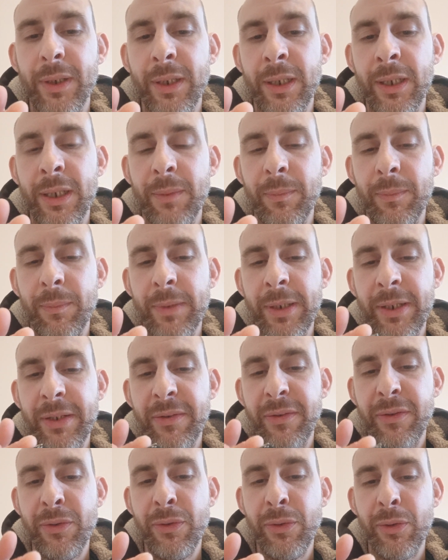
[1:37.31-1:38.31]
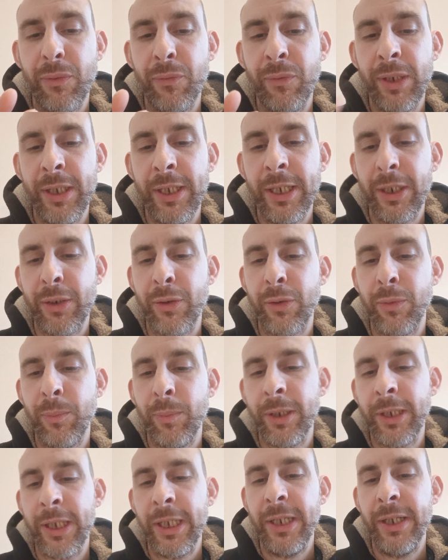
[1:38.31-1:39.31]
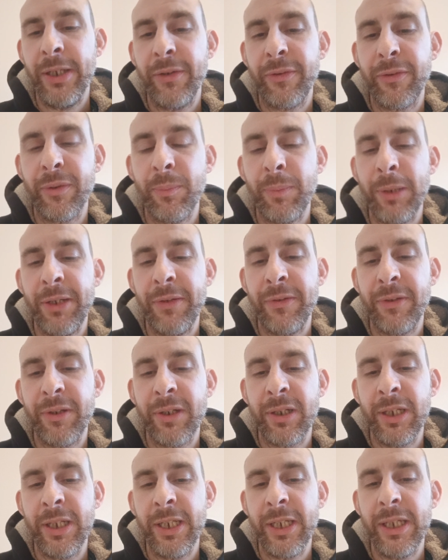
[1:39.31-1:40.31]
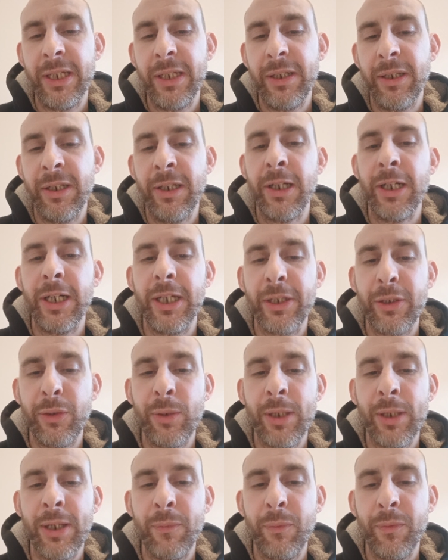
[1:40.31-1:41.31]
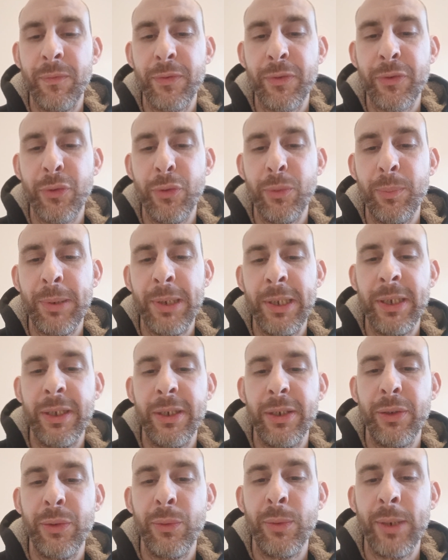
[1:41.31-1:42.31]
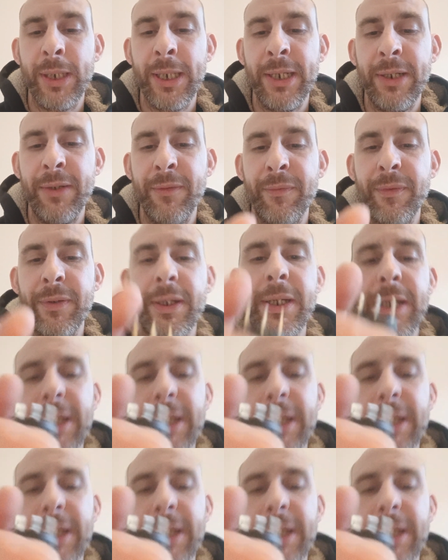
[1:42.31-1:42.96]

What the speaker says: It's not really that complicated. So basically, like you have with a 2 pin, you have